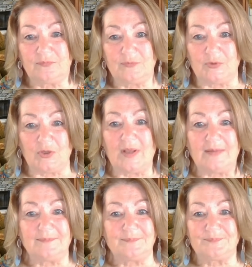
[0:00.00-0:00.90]

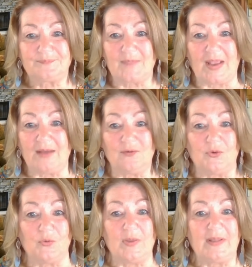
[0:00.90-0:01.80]
not, I don't
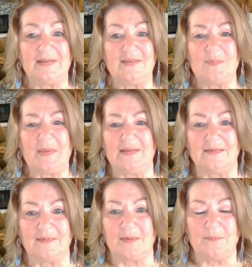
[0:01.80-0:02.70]
know, at least
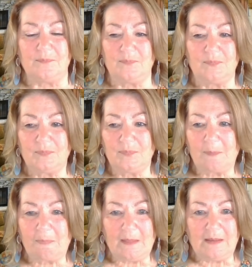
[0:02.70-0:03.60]
making some
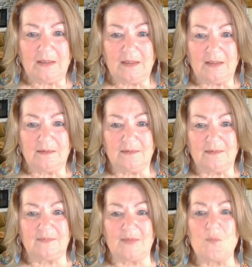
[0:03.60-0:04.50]

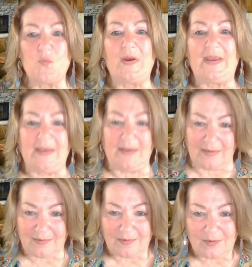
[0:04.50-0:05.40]

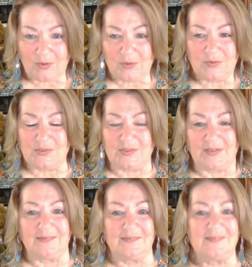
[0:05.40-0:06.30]
way
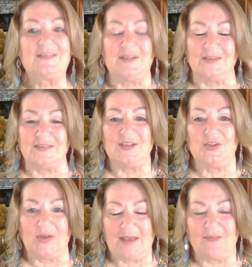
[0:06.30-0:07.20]
to
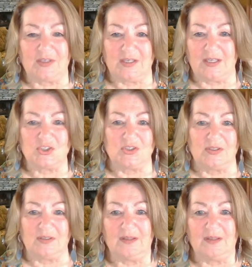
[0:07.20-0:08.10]
continue to have a
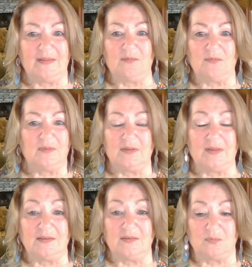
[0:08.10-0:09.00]
connection, and
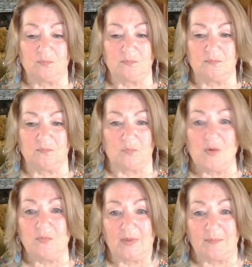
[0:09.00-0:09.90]
they just
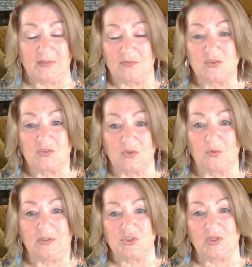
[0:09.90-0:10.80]
won't. I mean, it's just
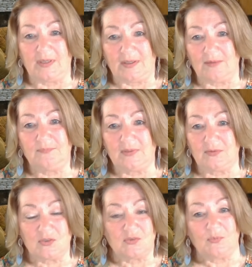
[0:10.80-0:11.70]
totally shut down.
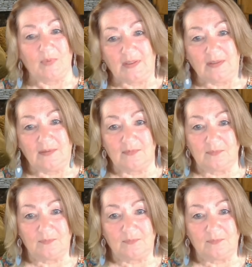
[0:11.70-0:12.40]
That's just the way it is.